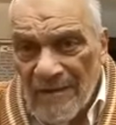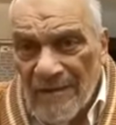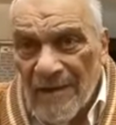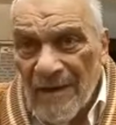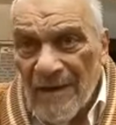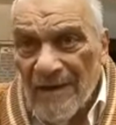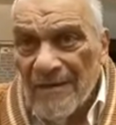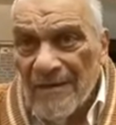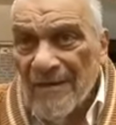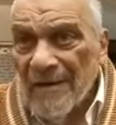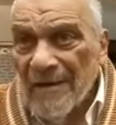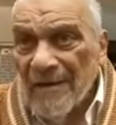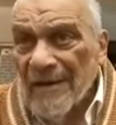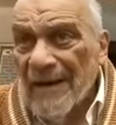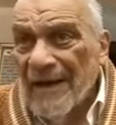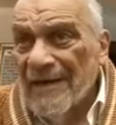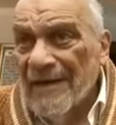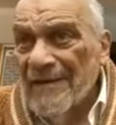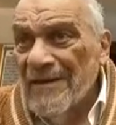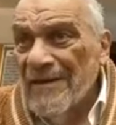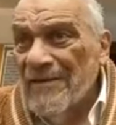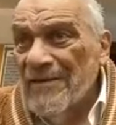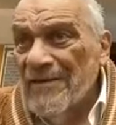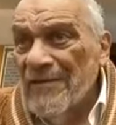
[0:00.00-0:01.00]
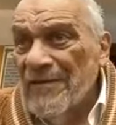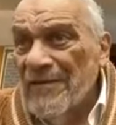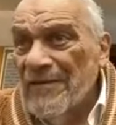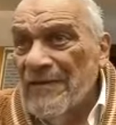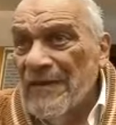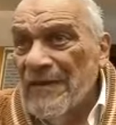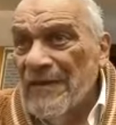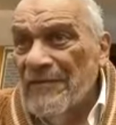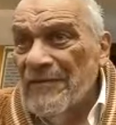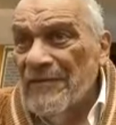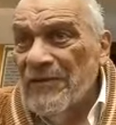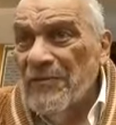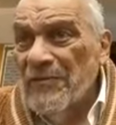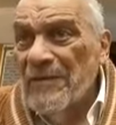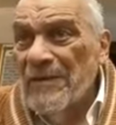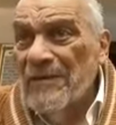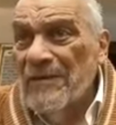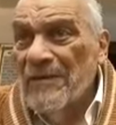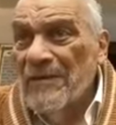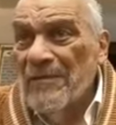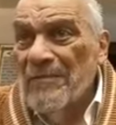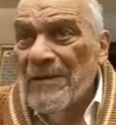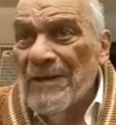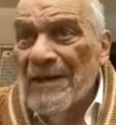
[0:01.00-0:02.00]
technicalities of
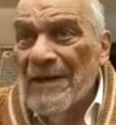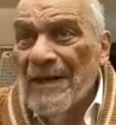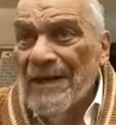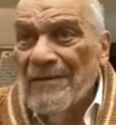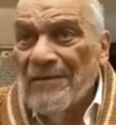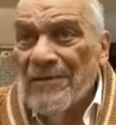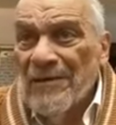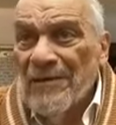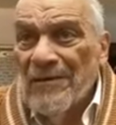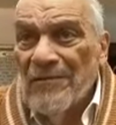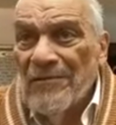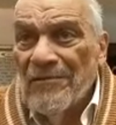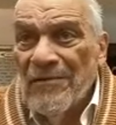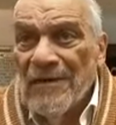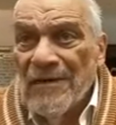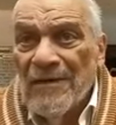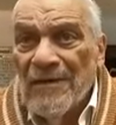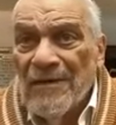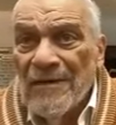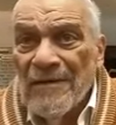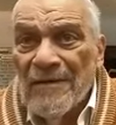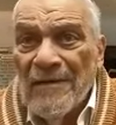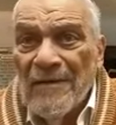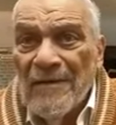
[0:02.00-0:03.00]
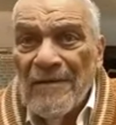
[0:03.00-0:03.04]
Shemitah Mid Torah